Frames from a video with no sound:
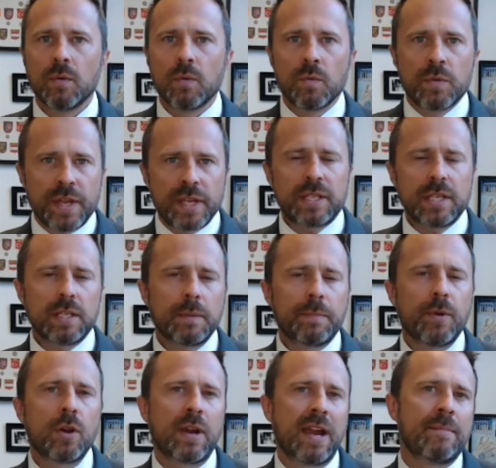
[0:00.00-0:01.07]
This is a
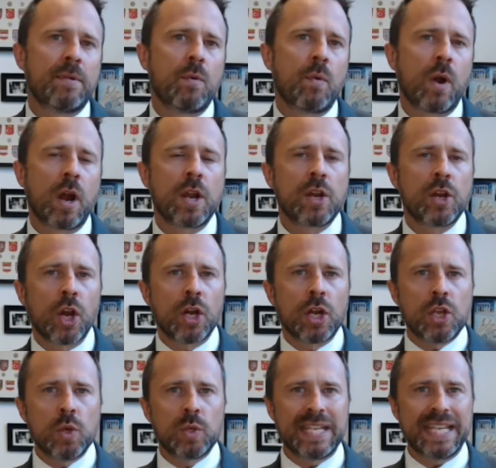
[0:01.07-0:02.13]
program where you're going
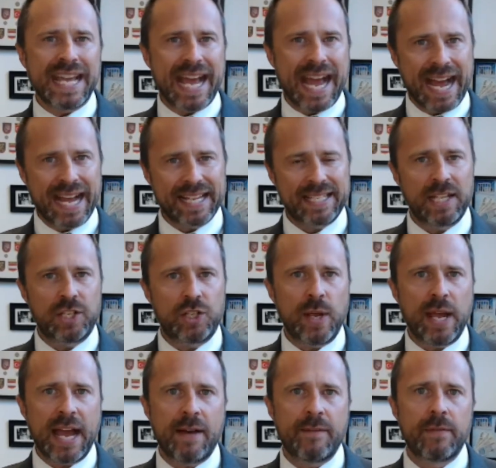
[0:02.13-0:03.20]
to use the assets
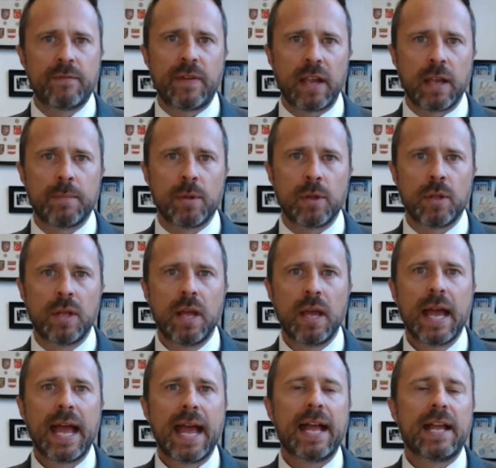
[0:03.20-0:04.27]
you have available
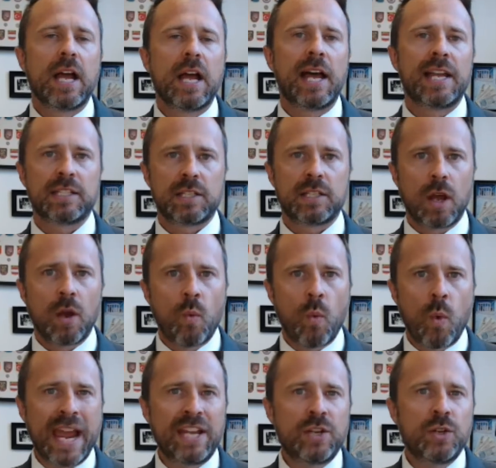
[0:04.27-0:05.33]
as a
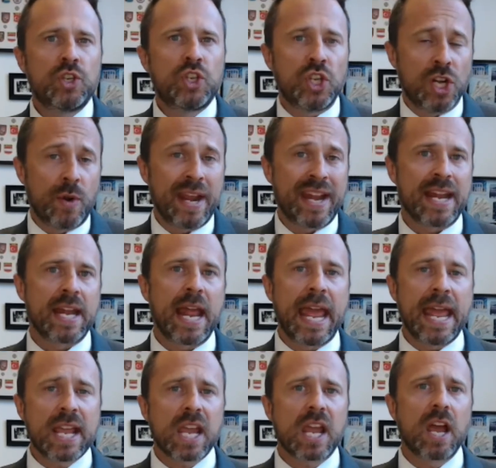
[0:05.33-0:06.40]
way to generate an
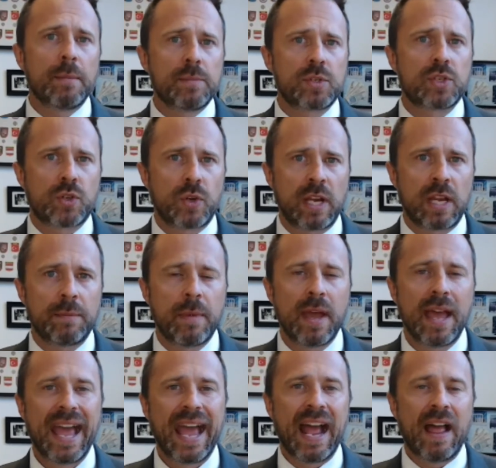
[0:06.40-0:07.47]
income stream
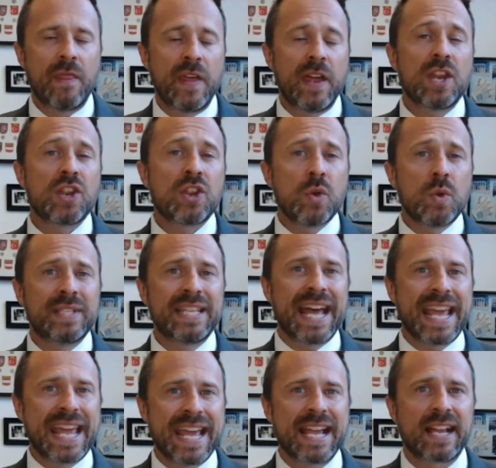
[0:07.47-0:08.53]
and then use
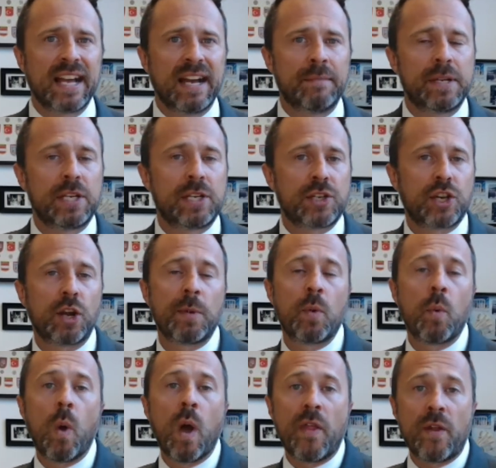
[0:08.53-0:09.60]
that income to
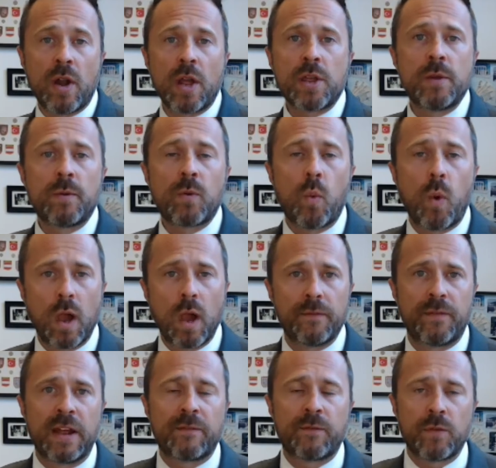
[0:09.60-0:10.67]
determine whether or not you
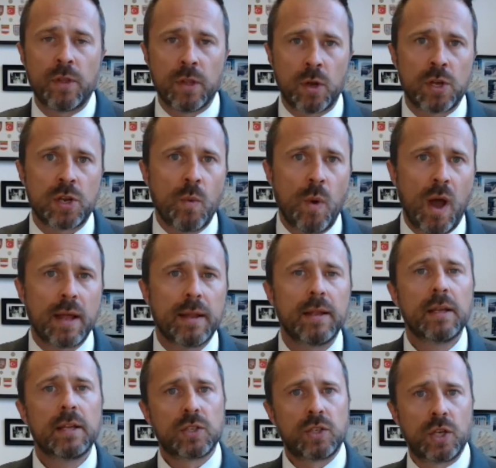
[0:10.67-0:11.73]
qualify for the loan you want.
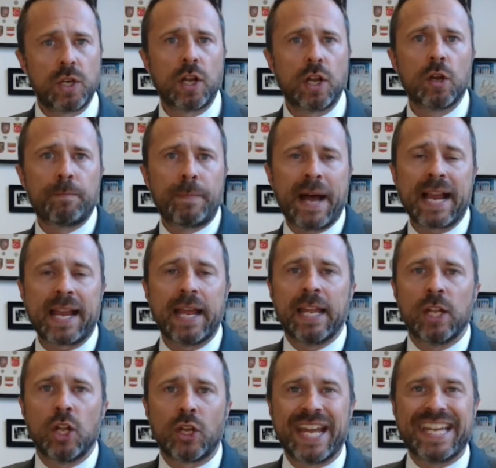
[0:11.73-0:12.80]
So you're going to go back
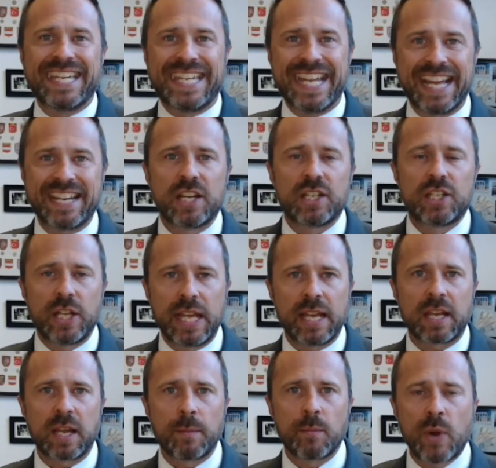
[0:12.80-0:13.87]
and look at debt to
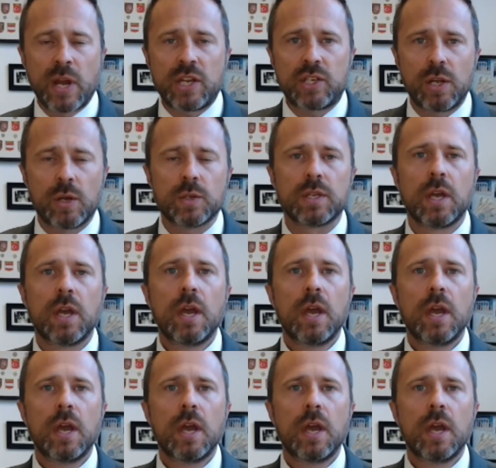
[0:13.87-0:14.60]
income ratios.